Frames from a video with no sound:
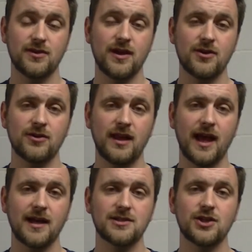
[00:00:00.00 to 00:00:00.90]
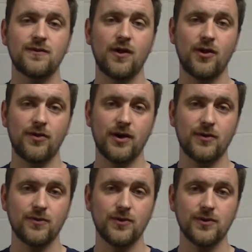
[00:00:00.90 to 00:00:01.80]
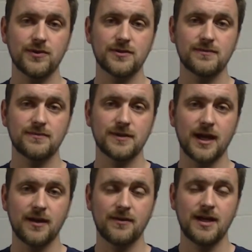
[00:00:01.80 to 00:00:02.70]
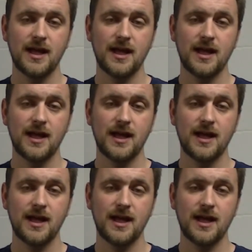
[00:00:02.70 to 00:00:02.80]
their class, you follow their rules. Okay?